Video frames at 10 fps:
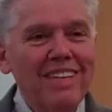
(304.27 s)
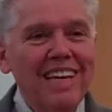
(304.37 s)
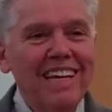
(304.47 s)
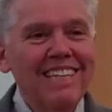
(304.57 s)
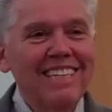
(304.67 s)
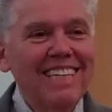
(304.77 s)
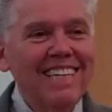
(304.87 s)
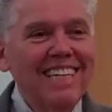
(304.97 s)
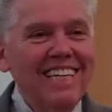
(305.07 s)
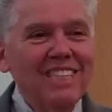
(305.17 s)
And
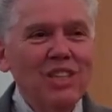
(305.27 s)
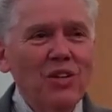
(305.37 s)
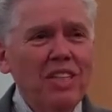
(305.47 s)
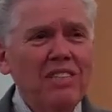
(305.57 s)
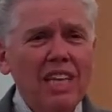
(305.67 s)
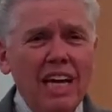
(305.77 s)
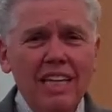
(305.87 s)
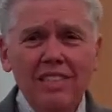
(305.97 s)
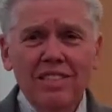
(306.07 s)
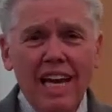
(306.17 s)
so he's got
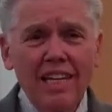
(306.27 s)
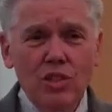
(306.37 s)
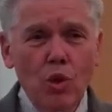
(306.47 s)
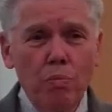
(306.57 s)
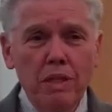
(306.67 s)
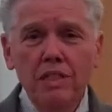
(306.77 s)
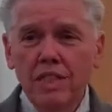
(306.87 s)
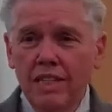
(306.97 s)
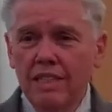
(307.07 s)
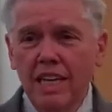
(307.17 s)
his eyes open, his
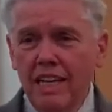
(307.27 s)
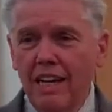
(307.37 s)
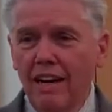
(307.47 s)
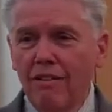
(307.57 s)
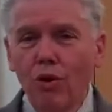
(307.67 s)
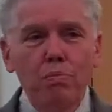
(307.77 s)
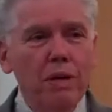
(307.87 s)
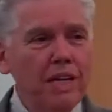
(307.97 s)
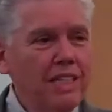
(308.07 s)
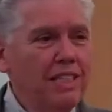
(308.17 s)
antennae are
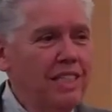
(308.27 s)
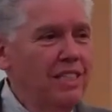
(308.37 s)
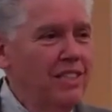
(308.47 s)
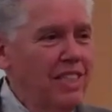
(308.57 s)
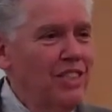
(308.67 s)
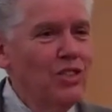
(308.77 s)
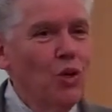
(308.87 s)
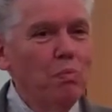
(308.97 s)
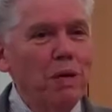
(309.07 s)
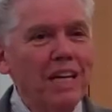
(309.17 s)
open, he's
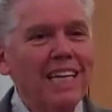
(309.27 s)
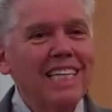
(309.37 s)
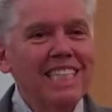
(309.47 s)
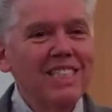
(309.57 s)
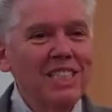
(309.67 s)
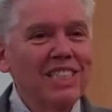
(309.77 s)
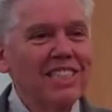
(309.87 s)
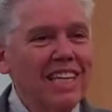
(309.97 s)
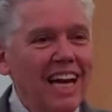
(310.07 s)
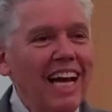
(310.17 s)
open, and he sees
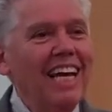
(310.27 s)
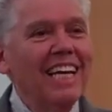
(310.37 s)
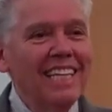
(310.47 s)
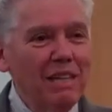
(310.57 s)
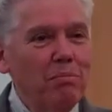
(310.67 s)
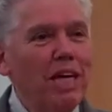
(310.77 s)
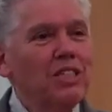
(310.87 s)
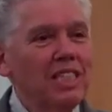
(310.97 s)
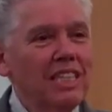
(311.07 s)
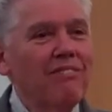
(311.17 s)
a guy and he
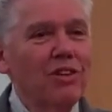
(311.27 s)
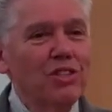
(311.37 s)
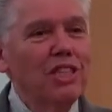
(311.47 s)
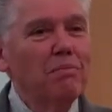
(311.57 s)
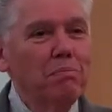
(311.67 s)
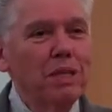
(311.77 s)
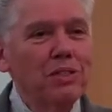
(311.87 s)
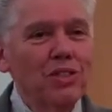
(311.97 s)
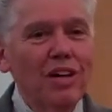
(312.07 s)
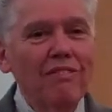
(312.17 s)
makes a difference. He
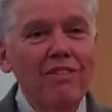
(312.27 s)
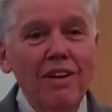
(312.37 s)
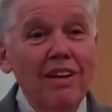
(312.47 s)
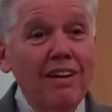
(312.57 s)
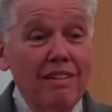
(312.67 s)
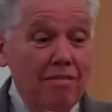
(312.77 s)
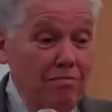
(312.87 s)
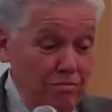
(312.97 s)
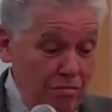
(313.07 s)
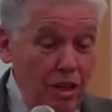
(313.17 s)
peels off
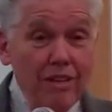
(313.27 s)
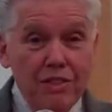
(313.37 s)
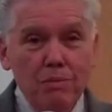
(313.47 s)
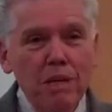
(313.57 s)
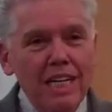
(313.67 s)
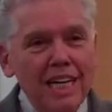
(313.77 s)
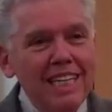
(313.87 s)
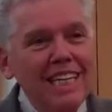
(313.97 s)
all of his money.